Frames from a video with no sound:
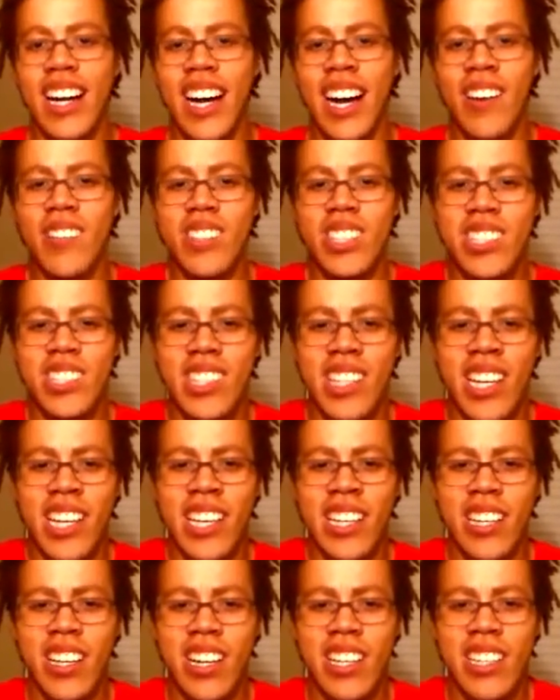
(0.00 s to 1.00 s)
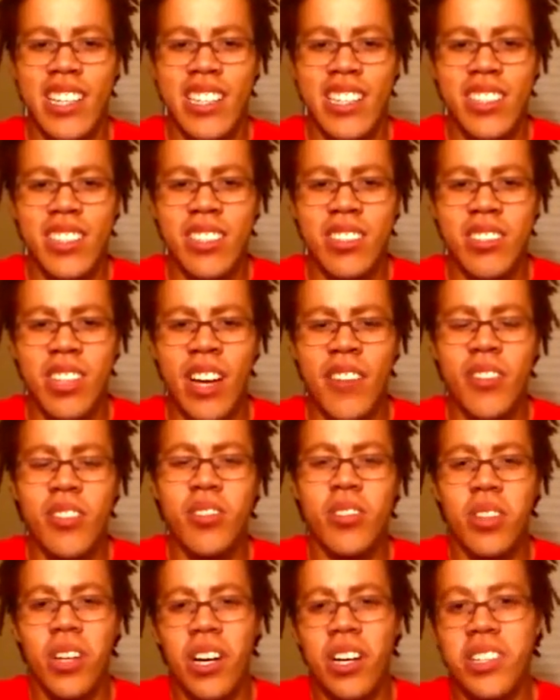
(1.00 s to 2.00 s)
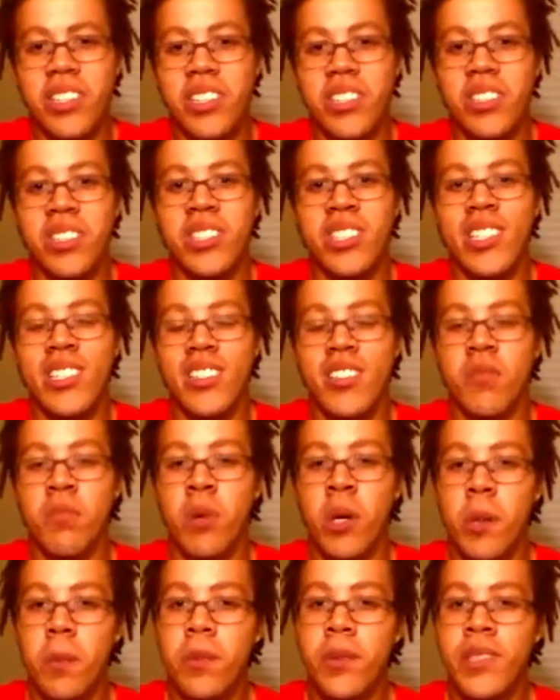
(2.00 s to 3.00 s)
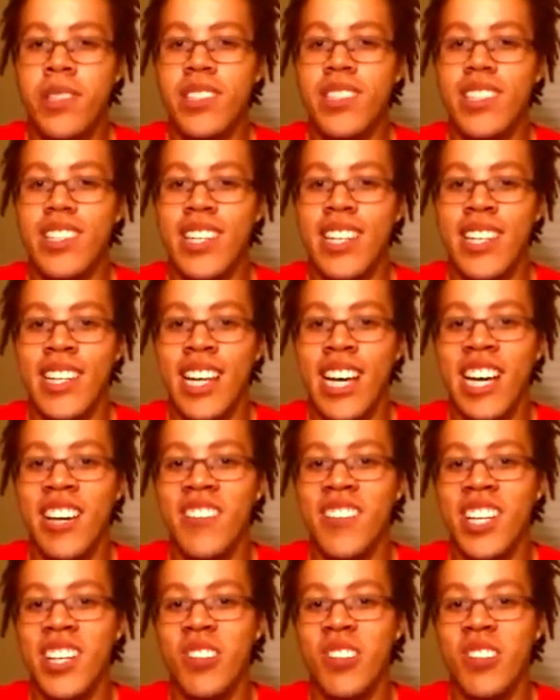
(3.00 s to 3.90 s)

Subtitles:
I'm just like, dude, have you lost your sense of purpose in life?